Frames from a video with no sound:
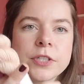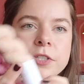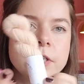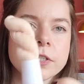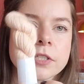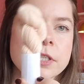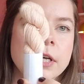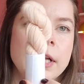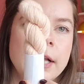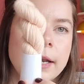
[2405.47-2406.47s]
This is
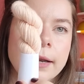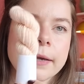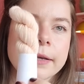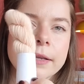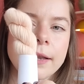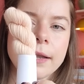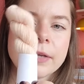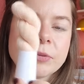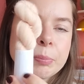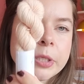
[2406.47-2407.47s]
like a
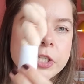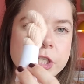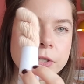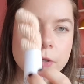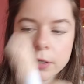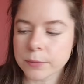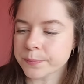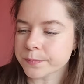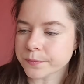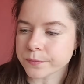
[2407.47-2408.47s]
light peachy color.
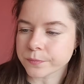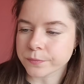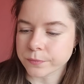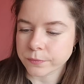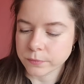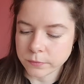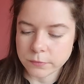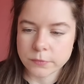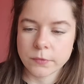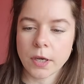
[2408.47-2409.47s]

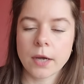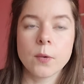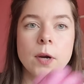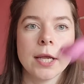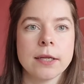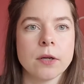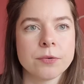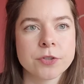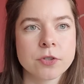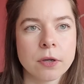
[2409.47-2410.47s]
I really
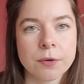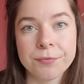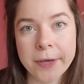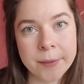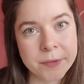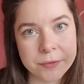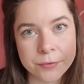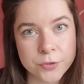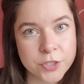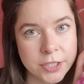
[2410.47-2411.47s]
love this color, Femme, if
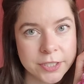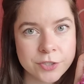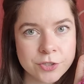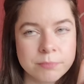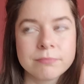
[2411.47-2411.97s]
you see this.